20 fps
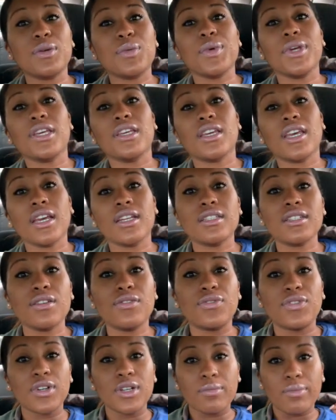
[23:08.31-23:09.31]
we kicked a
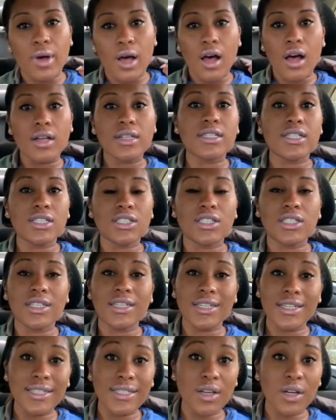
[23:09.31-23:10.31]
football since
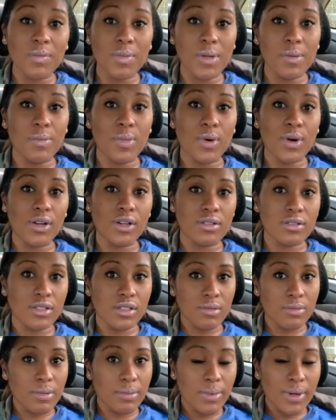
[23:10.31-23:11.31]
she is going to be born on
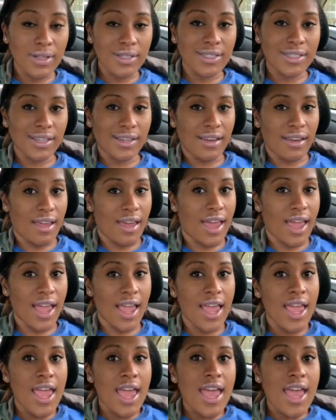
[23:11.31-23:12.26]
Super Bowl Sunday.